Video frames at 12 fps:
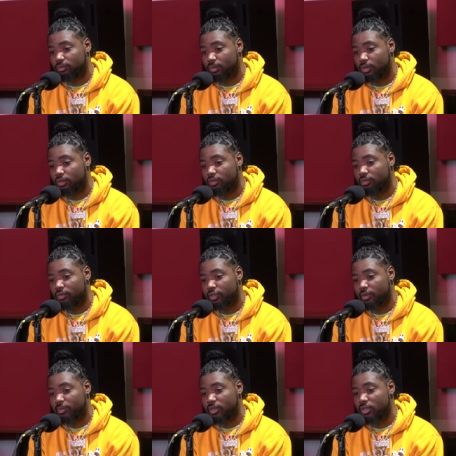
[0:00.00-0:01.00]
Both.
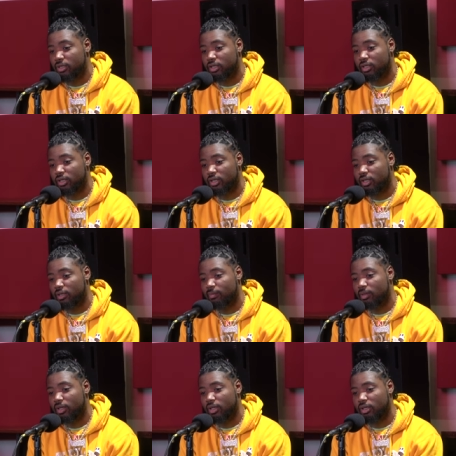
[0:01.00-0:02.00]
It could be good
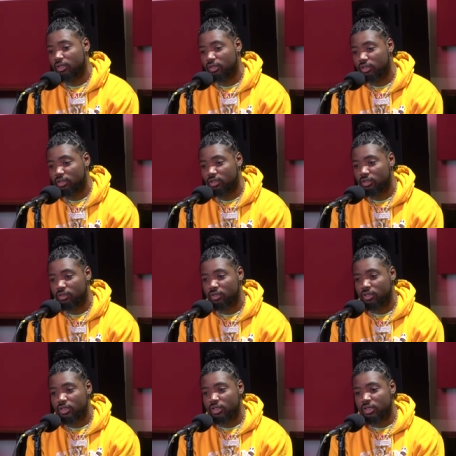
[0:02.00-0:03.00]
and bad, you know,
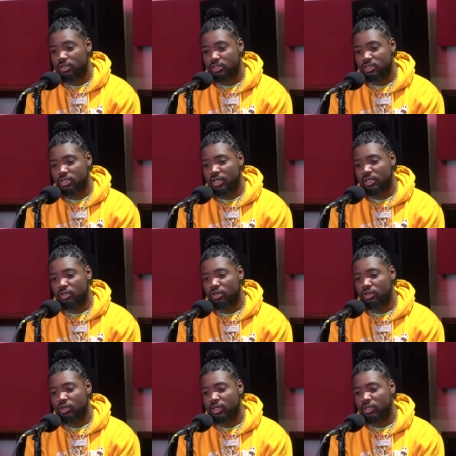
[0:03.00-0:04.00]
because it's like you
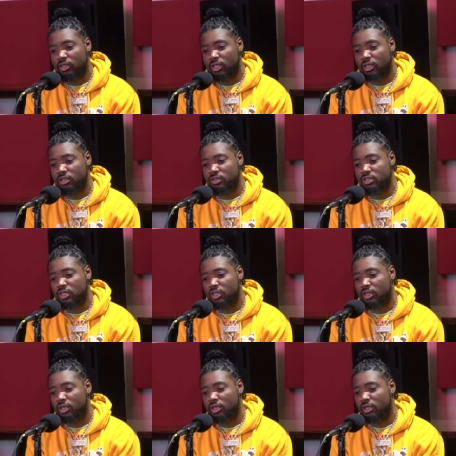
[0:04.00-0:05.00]
know, like like you
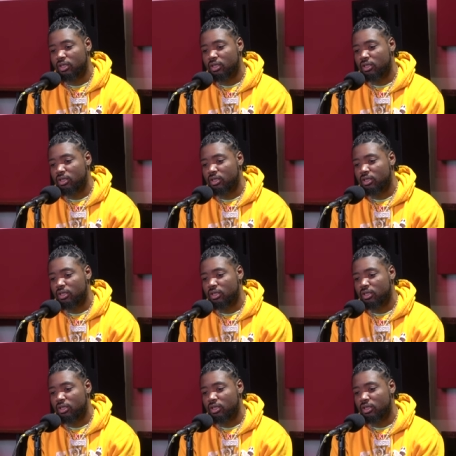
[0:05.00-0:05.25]
say, like